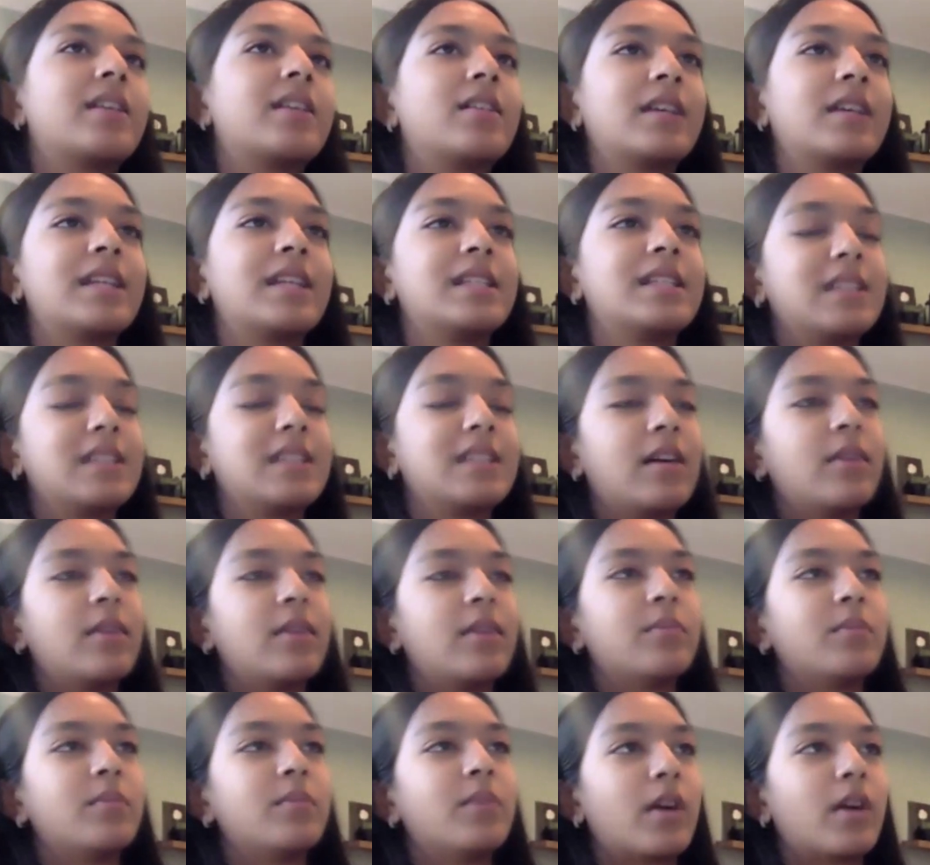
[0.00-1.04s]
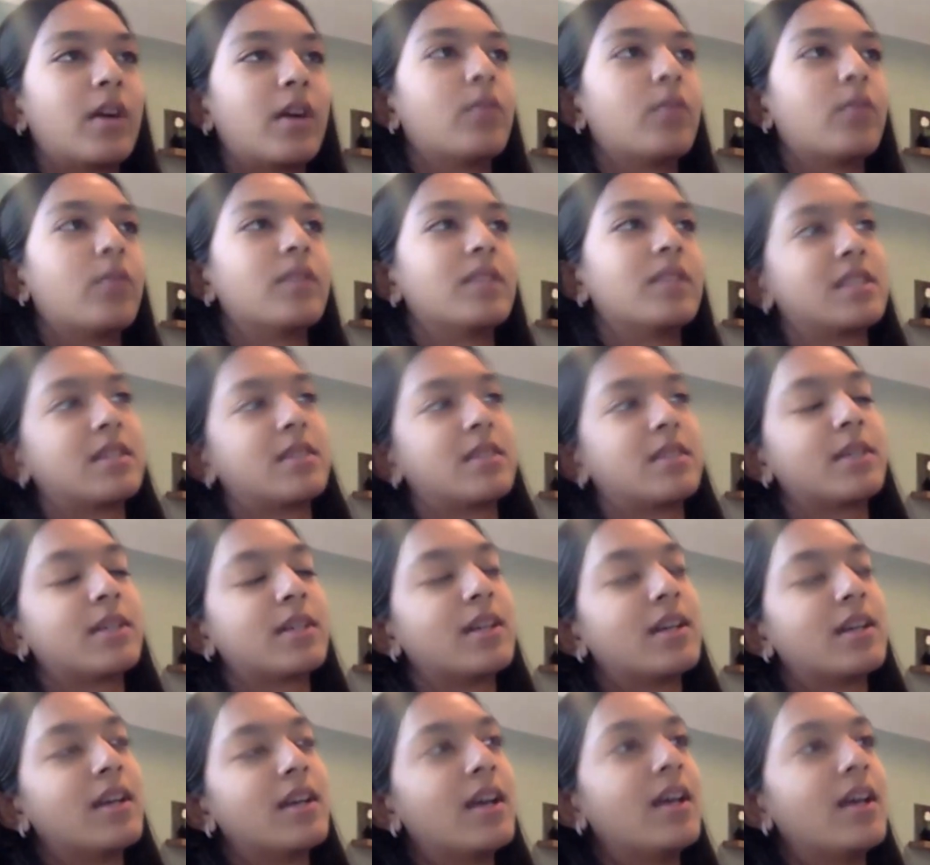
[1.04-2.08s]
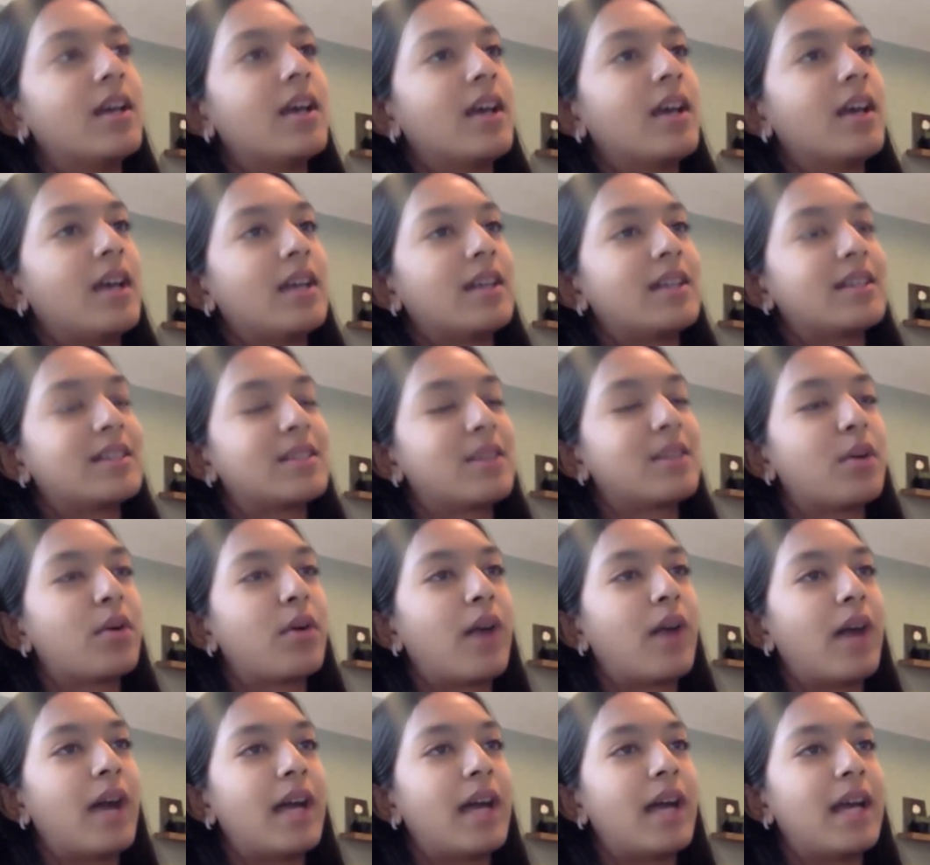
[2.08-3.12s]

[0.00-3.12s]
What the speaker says: like little kids art over the summer. So